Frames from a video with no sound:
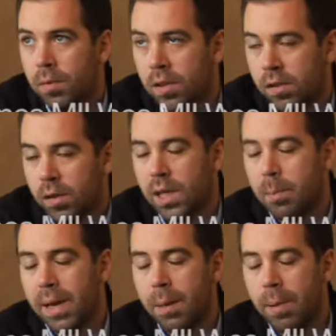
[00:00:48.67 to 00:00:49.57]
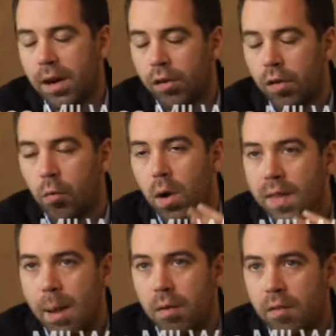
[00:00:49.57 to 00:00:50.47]
so the big picture of what
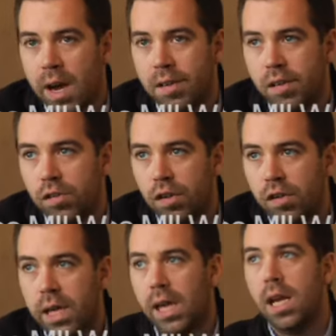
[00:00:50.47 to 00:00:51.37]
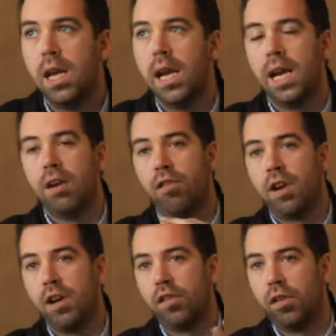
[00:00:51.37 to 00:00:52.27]
that provides is just like in a
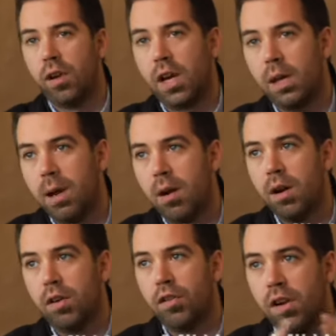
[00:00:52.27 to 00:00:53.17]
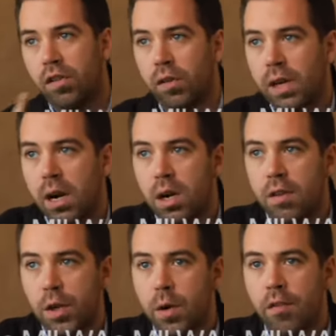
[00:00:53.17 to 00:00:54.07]
traditional documentary or traditional
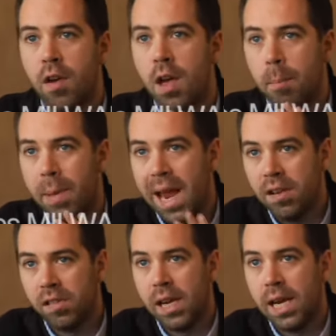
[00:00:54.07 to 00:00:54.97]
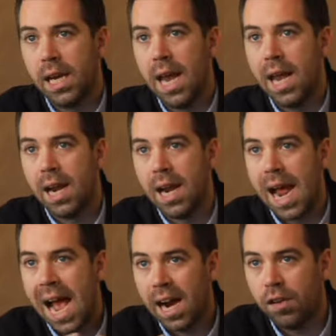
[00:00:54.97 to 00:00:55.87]
narrative, you have pacing and an
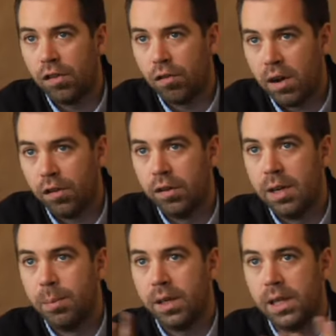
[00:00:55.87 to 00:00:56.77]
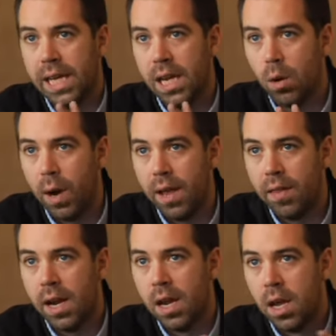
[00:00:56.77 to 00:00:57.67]
act structure typically in a way
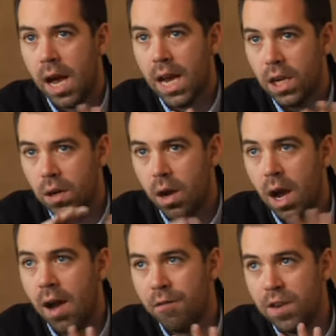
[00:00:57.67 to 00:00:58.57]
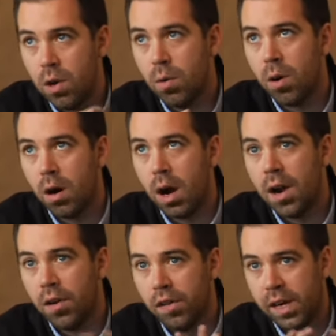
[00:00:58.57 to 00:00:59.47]
that a viewer
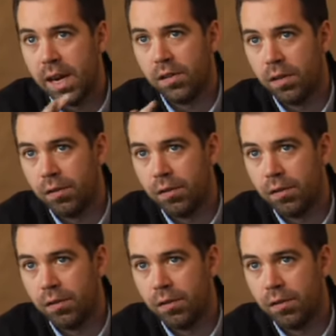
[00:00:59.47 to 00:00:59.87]
understands and